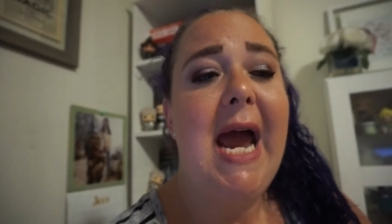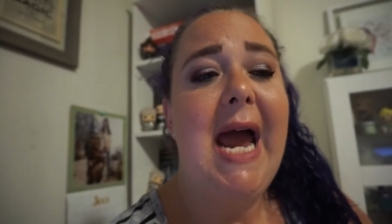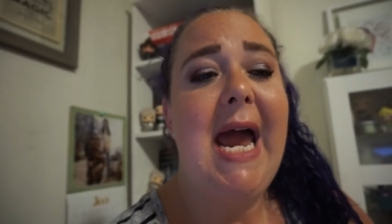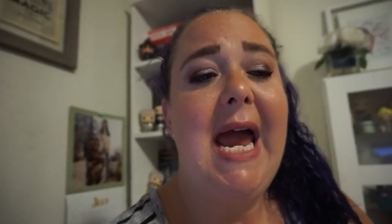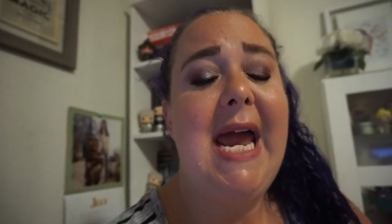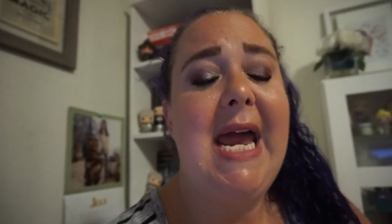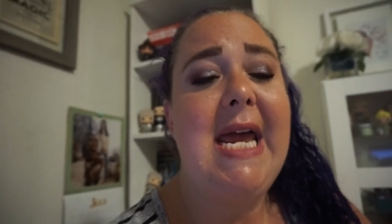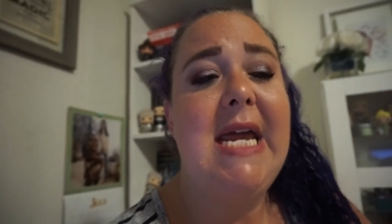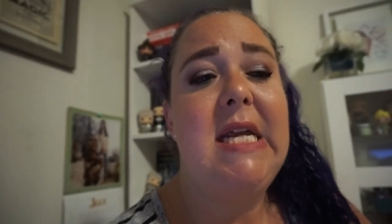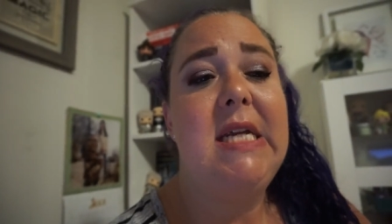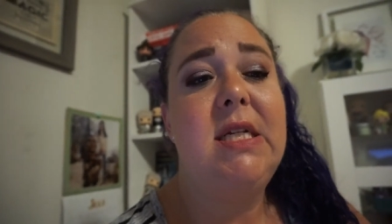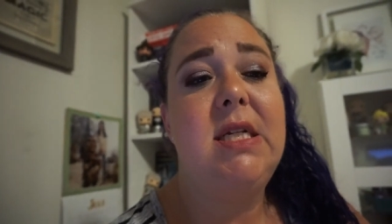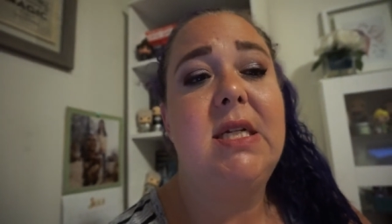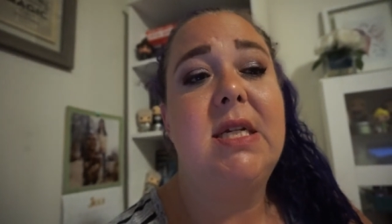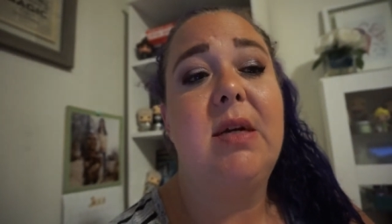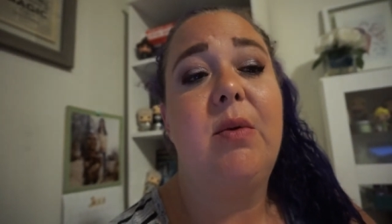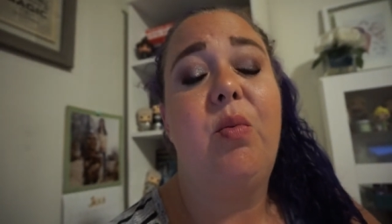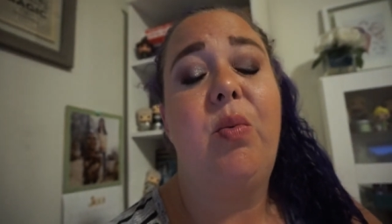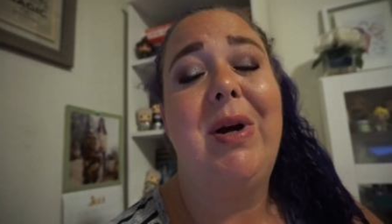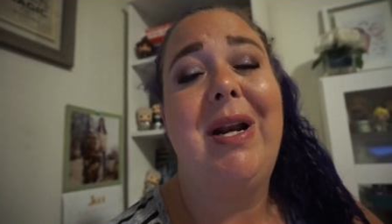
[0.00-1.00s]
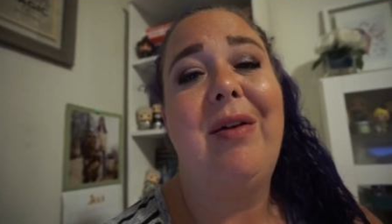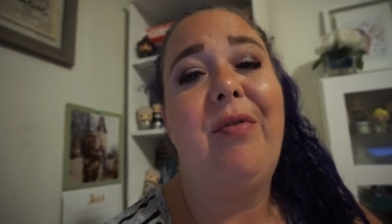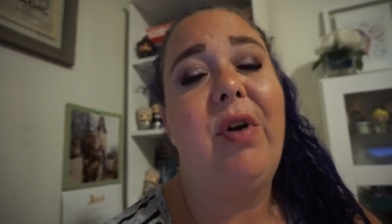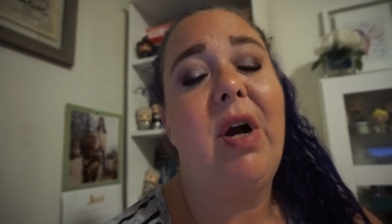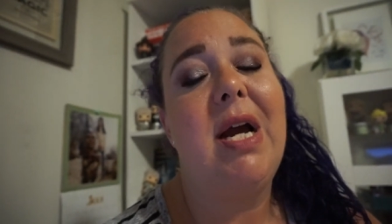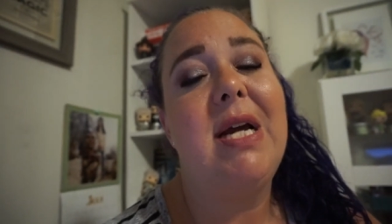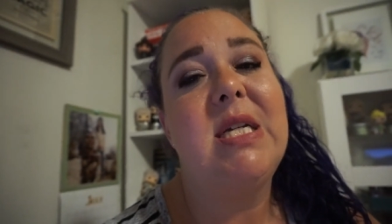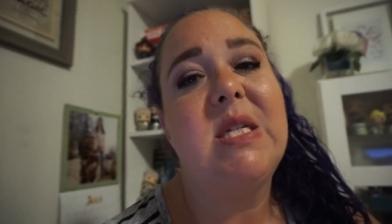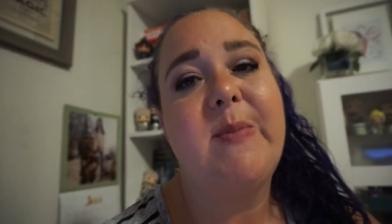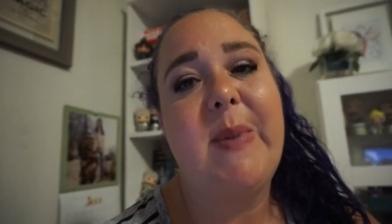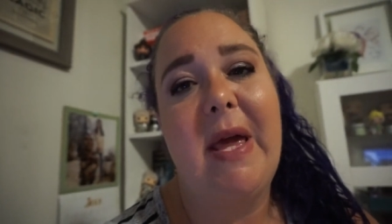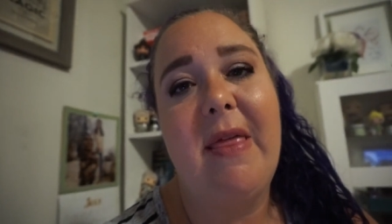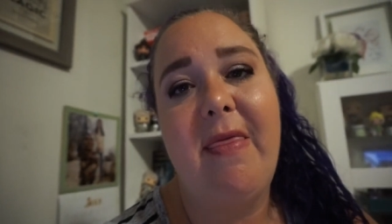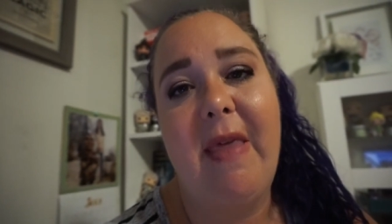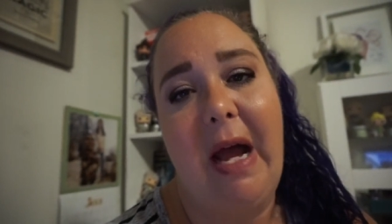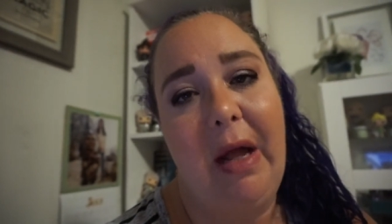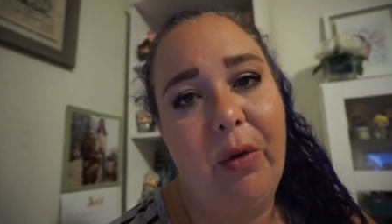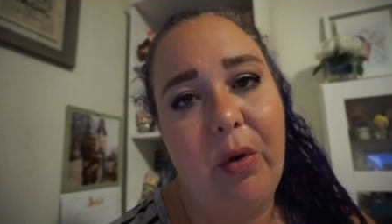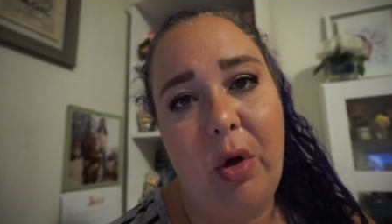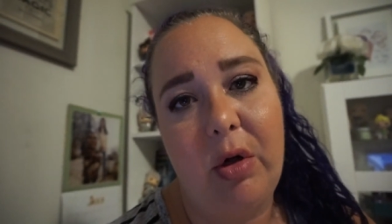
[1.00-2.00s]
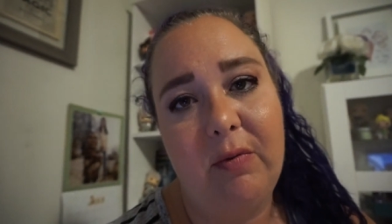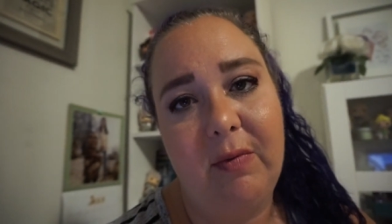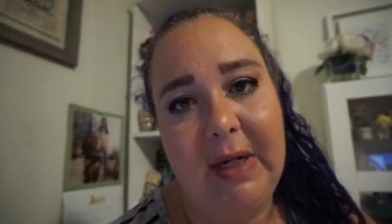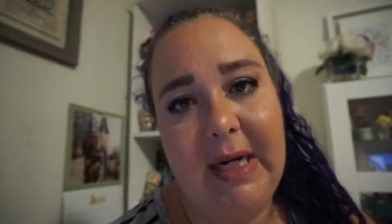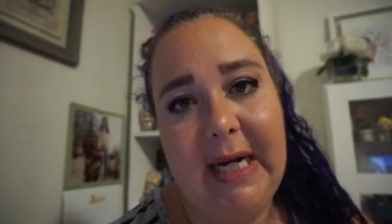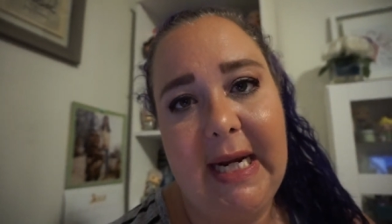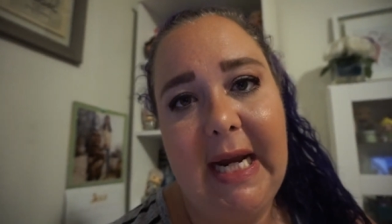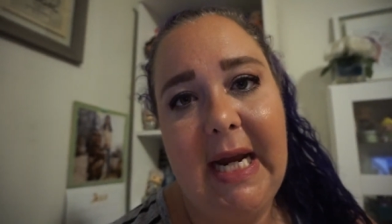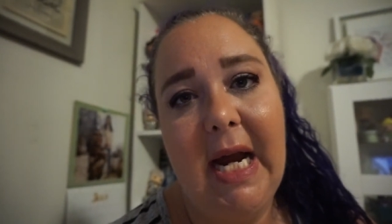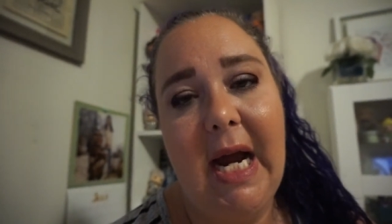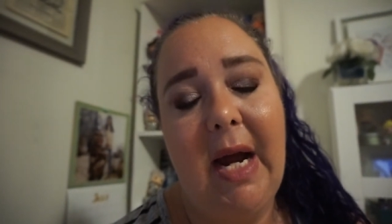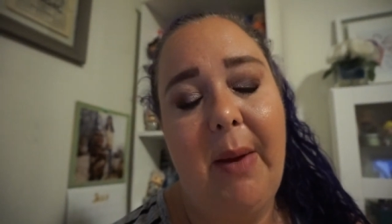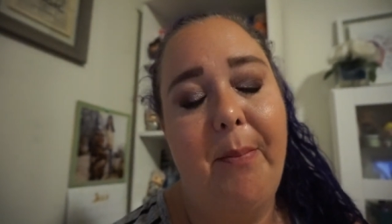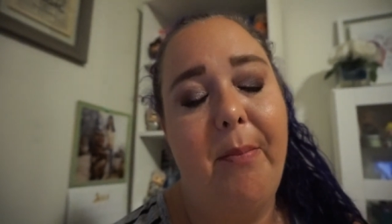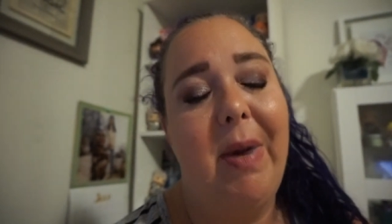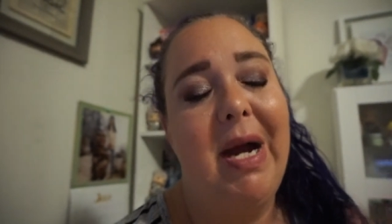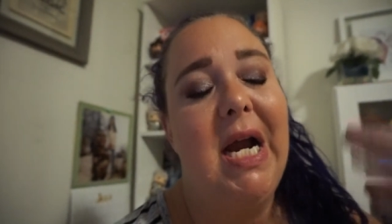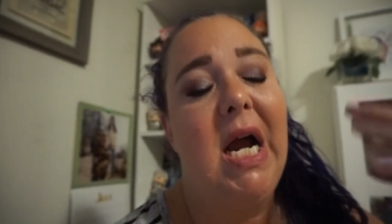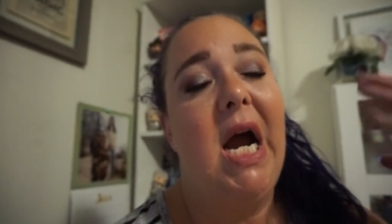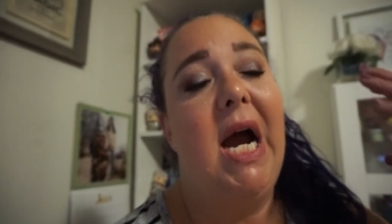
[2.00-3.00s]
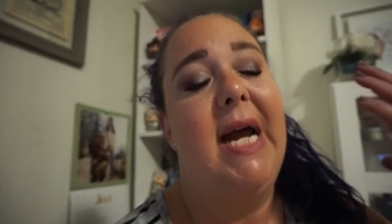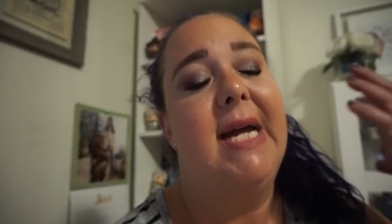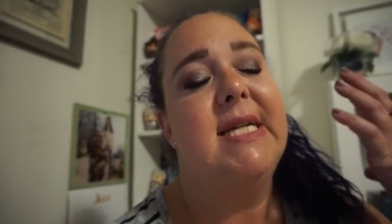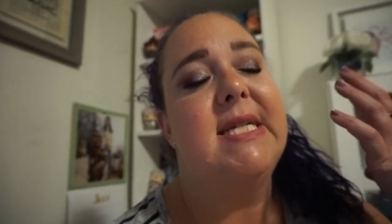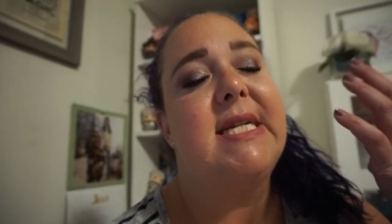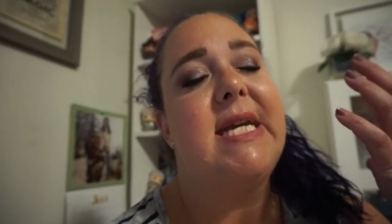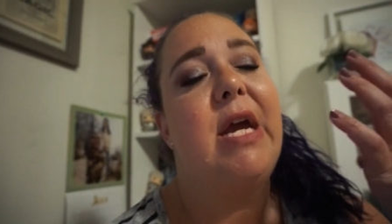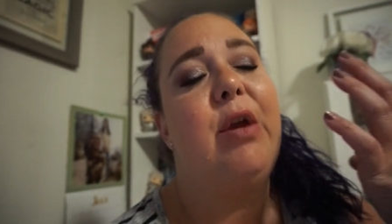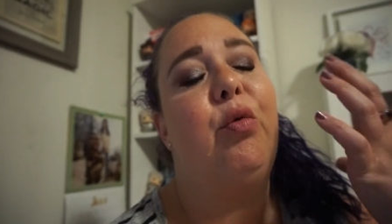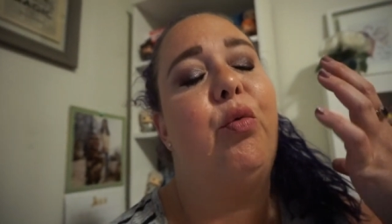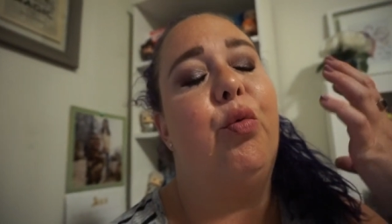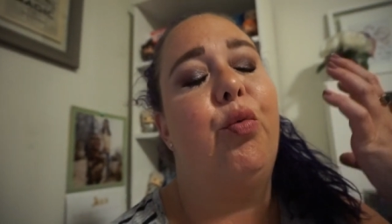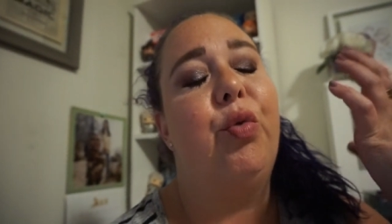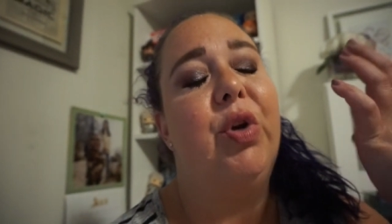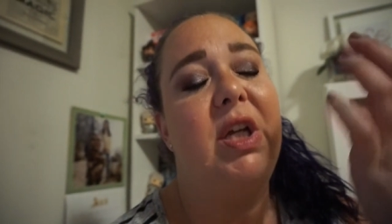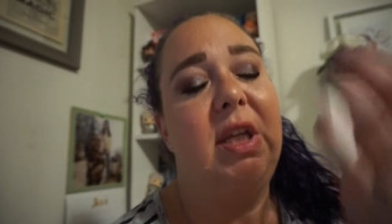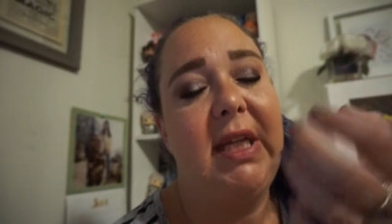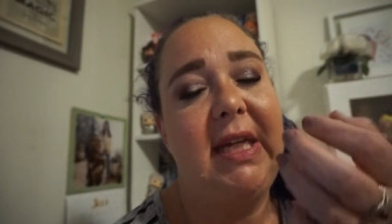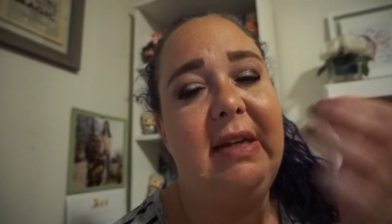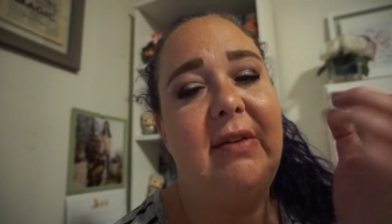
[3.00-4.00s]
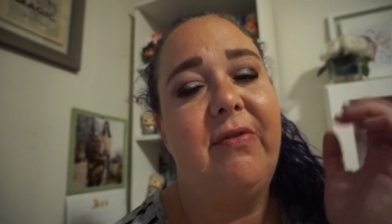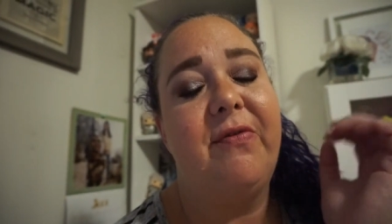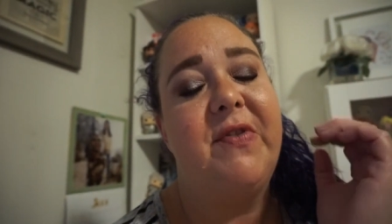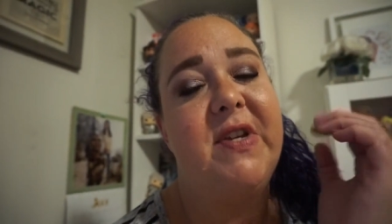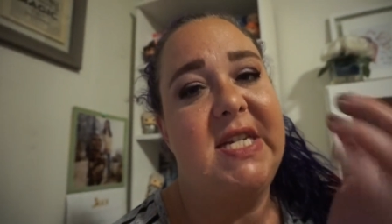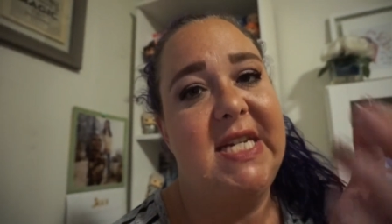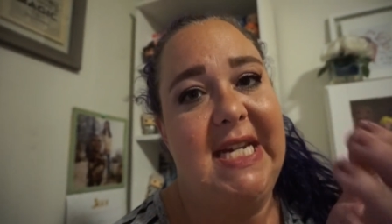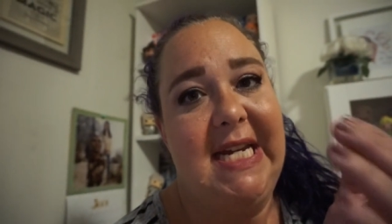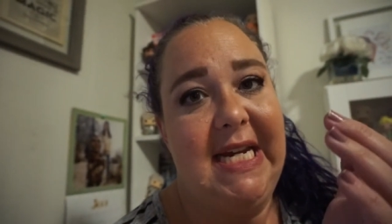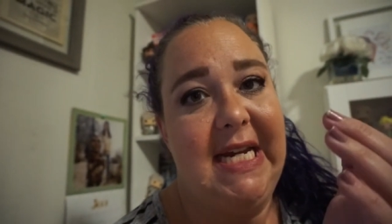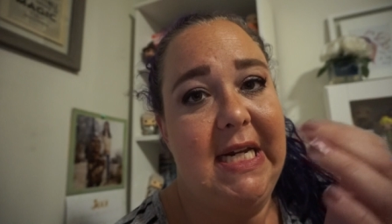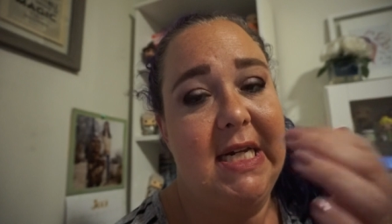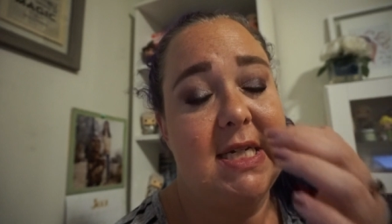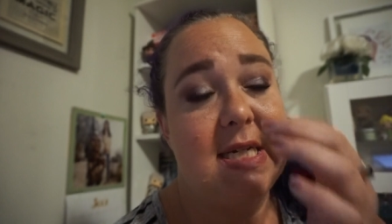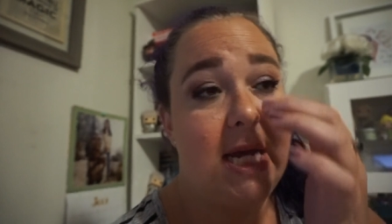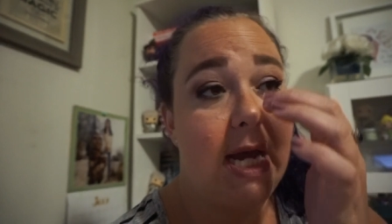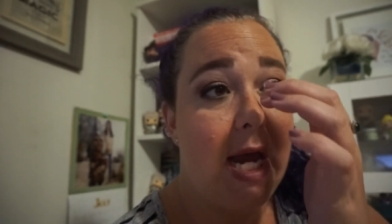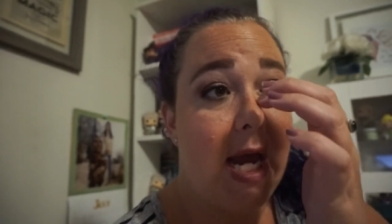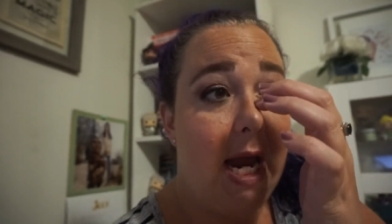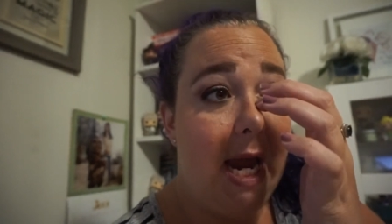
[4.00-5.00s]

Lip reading: And whenever I spend that long reading, my eyes get really fatigued.